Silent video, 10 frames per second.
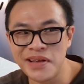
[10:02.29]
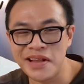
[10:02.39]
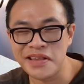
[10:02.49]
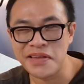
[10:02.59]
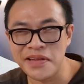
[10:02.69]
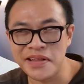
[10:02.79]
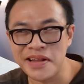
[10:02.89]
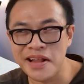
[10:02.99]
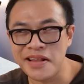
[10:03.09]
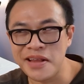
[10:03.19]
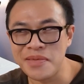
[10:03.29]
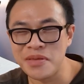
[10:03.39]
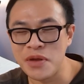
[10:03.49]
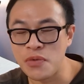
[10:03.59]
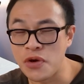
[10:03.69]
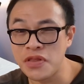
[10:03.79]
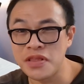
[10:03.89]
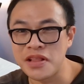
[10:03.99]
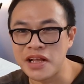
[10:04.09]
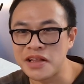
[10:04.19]
it's only thing that seems to be
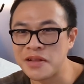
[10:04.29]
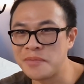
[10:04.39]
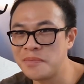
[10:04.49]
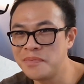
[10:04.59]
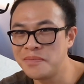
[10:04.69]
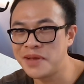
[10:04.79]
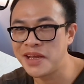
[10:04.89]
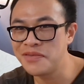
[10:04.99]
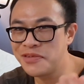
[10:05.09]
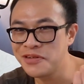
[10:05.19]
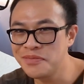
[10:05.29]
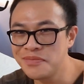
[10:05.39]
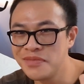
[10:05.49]
worth like paying for.